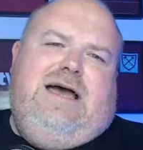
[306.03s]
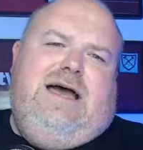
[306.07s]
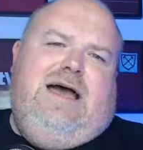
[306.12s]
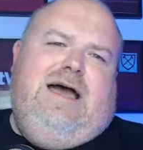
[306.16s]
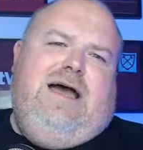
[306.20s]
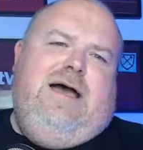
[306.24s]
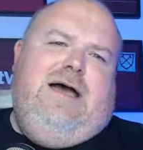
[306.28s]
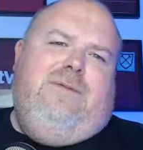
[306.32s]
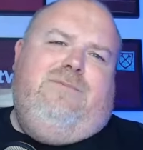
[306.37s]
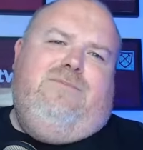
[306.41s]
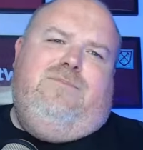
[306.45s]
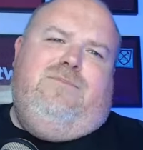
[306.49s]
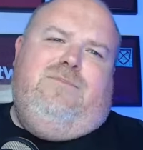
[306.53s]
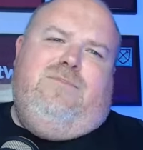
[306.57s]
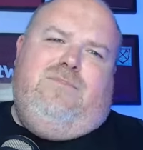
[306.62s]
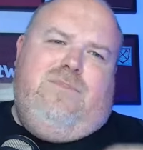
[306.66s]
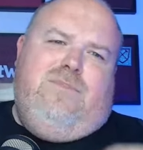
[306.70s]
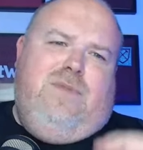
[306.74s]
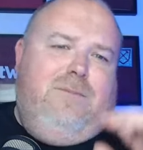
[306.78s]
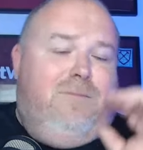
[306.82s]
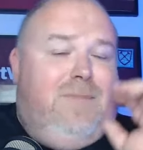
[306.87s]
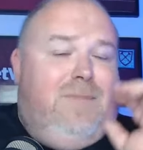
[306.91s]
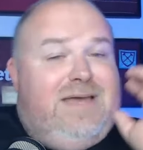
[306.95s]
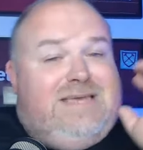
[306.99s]

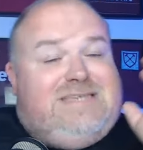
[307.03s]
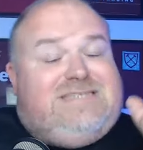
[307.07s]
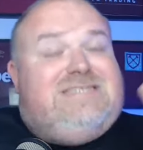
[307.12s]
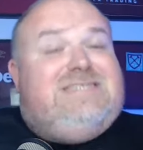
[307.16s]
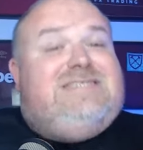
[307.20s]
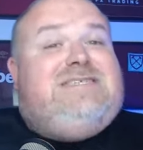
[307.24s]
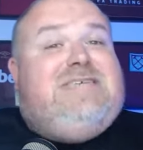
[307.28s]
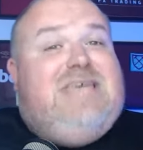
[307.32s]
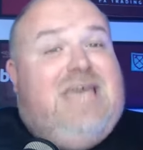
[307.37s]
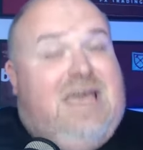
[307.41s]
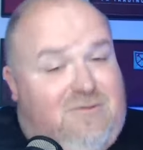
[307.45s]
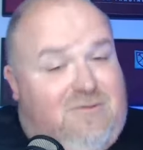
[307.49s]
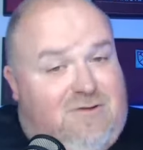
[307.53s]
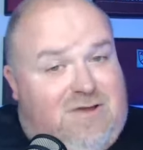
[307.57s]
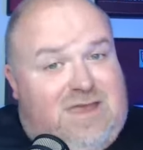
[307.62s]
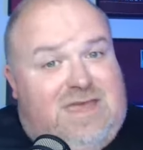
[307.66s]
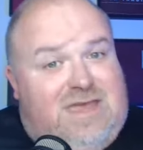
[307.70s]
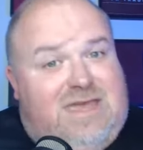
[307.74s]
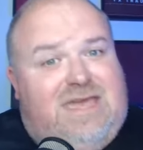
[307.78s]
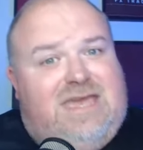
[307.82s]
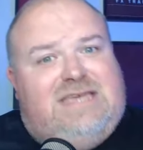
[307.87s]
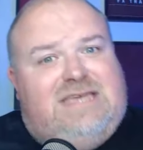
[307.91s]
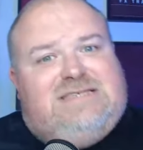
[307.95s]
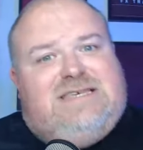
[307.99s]
Um, Mason Terry,
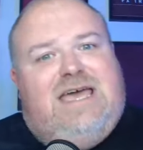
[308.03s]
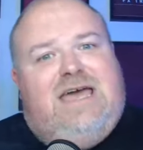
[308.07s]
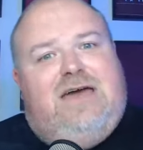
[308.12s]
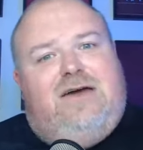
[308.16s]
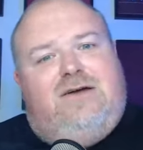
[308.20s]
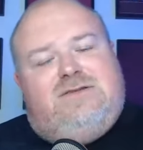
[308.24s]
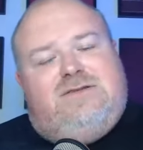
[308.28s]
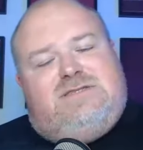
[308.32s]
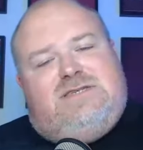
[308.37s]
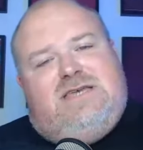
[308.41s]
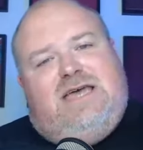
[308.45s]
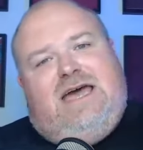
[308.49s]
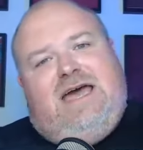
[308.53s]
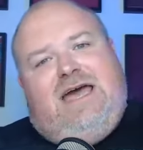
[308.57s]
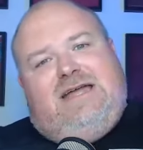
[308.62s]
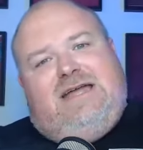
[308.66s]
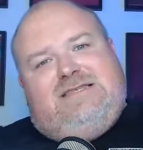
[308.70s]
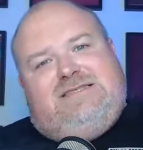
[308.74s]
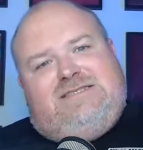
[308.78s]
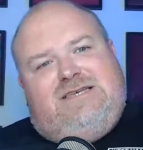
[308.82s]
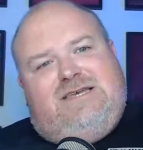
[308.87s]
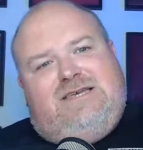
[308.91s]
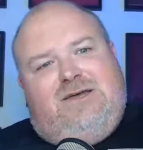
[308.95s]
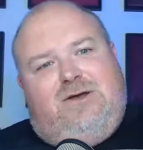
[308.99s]
he's out
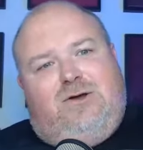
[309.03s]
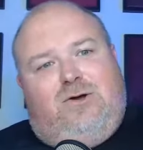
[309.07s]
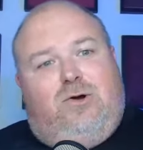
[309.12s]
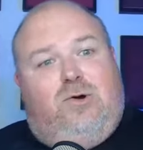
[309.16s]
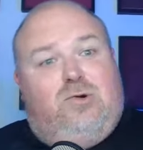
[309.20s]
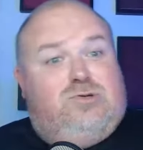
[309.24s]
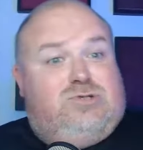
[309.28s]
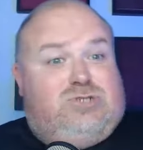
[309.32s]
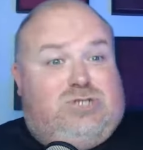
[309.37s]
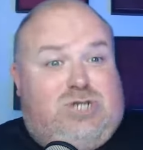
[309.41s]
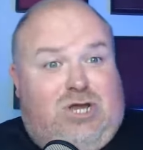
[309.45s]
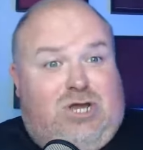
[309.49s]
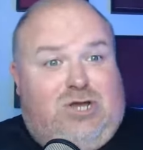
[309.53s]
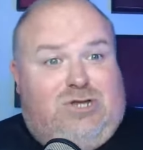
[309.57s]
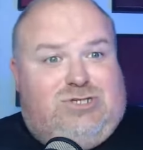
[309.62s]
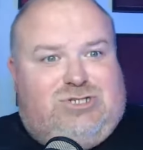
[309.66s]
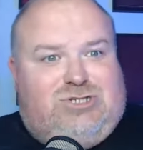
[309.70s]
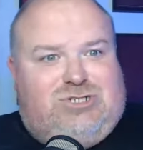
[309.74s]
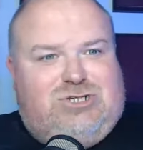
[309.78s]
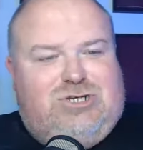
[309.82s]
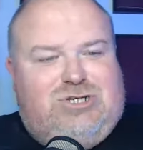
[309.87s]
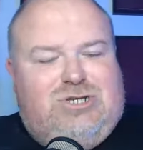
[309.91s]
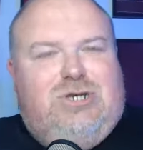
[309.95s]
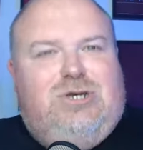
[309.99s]
at uh,
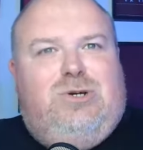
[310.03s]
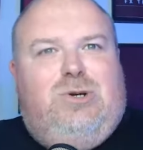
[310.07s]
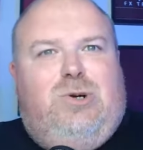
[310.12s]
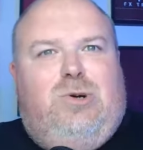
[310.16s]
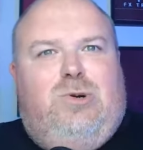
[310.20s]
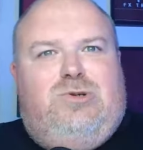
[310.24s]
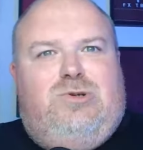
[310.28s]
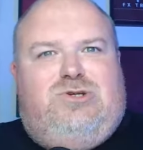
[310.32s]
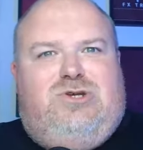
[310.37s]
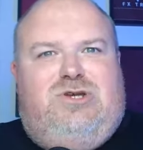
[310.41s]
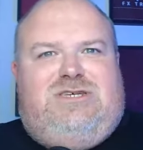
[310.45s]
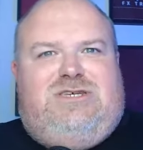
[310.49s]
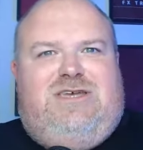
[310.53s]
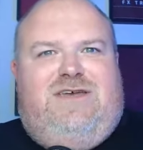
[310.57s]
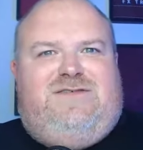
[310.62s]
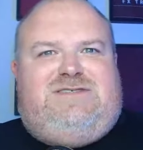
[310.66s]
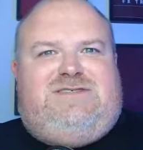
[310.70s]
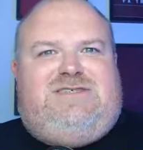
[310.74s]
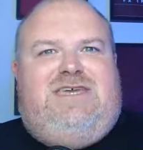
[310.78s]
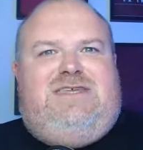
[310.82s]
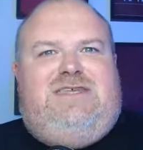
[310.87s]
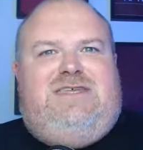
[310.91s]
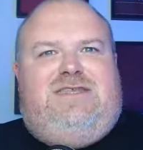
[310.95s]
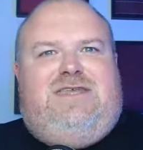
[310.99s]
Hornchurch, Hornchurch
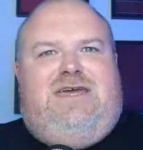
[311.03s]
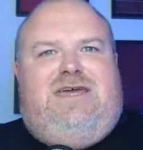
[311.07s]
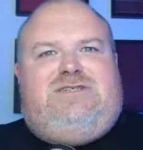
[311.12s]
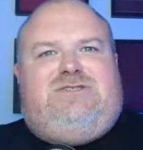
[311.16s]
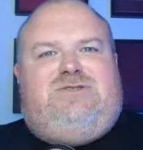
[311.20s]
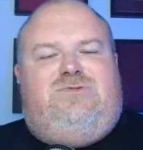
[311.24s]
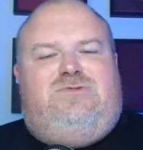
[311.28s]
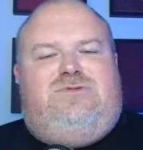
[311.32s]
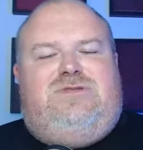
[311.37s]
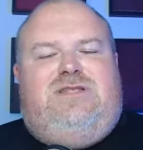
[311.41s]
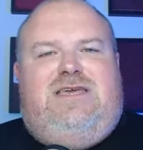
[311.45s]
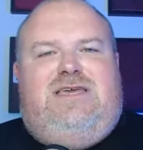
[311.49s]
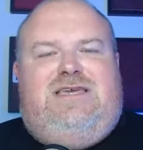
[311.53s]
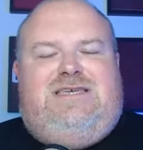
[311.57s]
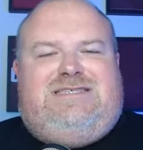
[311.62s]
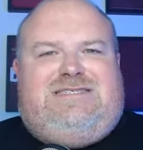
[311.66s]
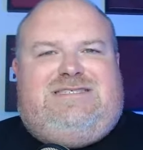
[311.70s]
FC in the National League